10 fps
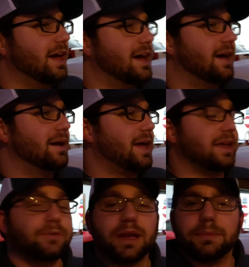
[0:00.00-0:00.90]
I
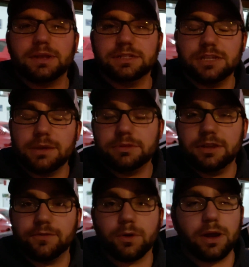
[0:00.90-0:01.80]
could recommend
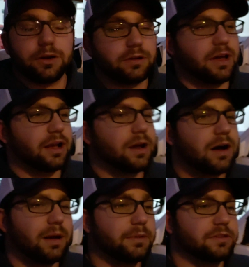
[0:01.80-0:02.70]

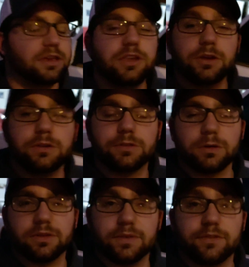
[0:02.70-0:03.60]
GMT400.com as a huge
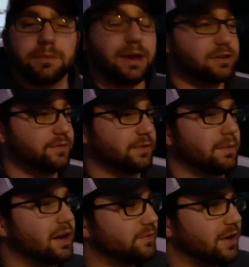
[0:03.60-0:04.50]
source of information for
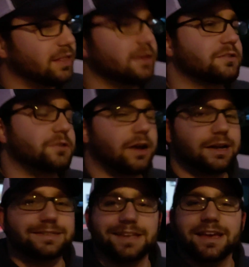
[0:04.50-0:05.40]
modifying these
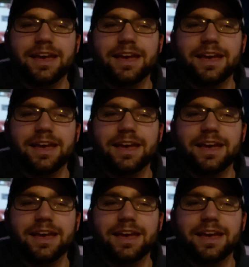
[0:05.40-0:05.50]
trucks.